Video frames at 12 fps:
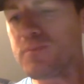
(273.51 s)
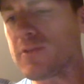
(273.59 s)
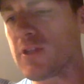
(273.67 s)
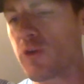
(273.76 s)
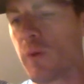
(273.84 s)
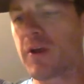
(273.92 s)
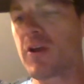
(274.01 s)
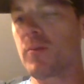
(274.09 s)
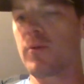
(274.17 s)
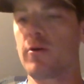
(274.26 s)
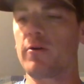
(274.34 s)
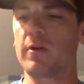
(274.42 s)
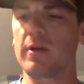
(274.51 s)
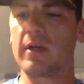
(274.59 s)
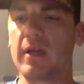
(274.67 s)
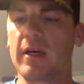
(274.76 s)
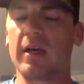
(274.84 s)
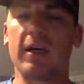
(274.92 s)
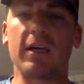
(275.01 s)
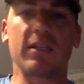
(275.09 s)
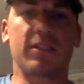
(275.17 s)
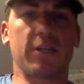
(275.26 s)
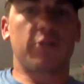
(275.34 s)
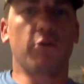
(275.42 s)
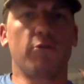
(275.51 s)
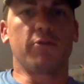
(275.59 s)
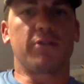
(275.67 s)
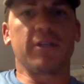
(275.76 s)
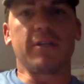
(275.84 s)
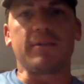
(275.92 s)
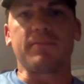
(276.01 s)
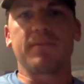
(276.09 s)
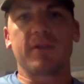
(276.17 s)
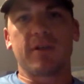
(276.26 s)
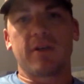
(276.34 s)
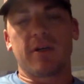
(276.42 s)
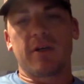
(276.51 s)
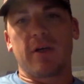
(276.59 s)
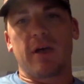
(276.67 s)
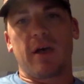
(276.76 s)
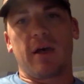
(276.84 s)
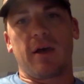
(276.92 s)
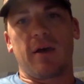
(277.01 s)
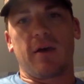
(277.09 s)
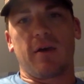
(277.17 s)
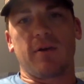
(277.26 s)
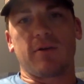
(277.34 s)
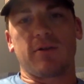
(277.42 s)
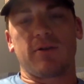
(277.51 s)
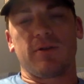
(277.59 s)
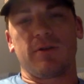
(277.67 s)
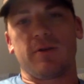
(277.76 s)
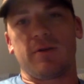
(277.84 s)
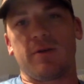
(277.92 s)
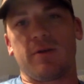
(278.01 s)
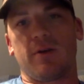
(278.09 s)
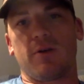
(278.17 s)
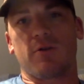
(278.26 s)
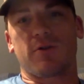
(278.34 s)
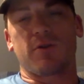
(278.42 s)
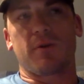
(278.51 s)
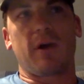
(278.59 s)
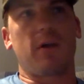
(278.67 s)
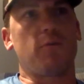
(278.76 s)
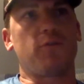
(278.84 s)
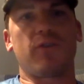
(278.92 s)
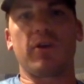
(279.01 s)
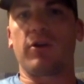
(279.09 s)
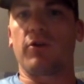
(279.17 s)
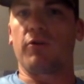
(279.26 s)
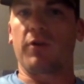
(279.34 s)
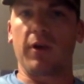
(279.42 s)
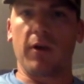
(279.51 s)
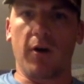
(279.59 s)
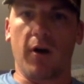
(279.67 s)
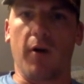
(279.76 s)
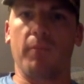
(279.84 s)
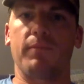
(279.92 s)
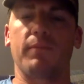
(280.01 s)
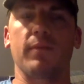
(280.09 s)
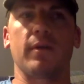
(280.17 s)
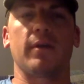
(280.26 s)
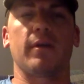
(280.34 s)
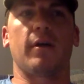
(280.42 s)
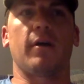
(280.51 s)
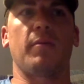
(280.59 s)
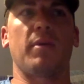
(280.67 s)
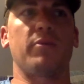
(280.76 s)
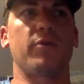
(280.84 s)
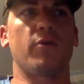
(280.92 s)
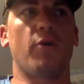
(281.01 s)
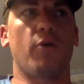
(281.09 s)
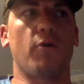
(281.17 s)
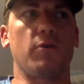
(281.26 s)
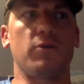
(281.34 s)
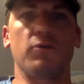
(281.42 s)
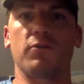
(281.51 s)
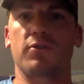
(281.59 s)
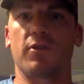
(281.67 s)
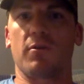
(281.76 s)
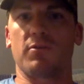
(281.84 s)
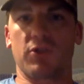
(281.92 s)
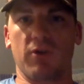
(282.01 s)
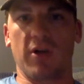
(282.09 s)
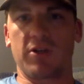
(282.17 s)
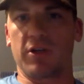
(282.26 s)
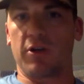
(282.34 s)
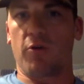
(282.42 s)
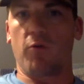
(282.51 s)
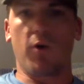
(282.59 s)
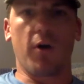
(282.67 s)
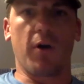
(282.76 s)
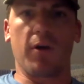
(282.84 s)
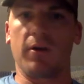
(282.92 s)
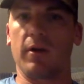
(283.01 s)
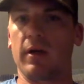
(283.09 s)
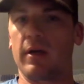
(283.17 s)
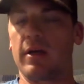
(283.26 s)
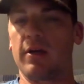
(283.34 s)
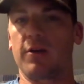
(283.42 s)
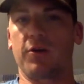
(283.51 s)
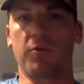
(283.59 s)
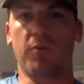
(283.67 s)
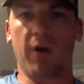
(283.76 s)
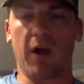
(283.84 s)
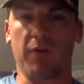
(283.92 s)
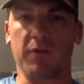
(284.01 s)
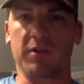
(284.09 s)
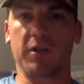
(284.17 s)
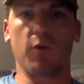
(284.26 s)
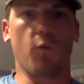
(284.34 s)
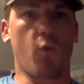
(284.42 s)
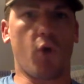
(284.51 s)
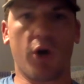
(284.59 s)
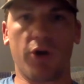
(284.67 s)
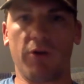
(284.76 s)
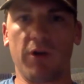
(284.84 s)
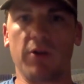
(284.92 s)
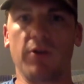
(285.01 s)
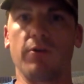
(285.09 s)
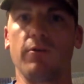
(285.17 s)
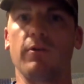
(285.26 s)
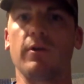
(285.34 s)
So waking up early, stick to a routine, and some kind of routine. Get up, maybe go and do some stretching, a run, eat a good breakfast, get water in you.